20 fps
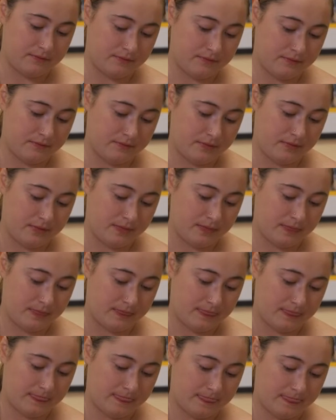
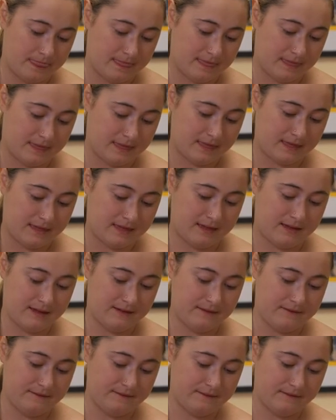
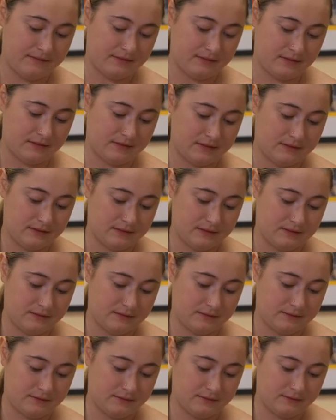
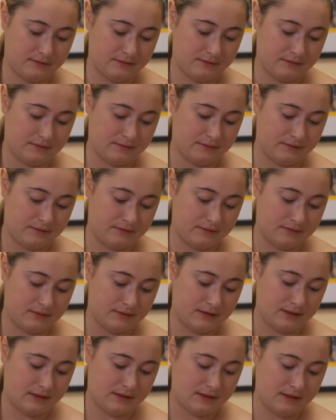
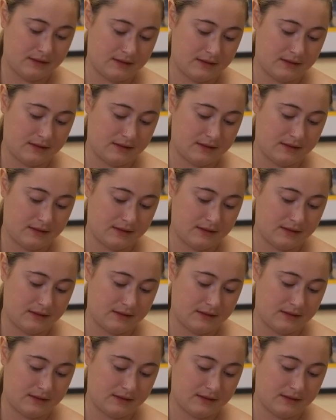Nothing is said.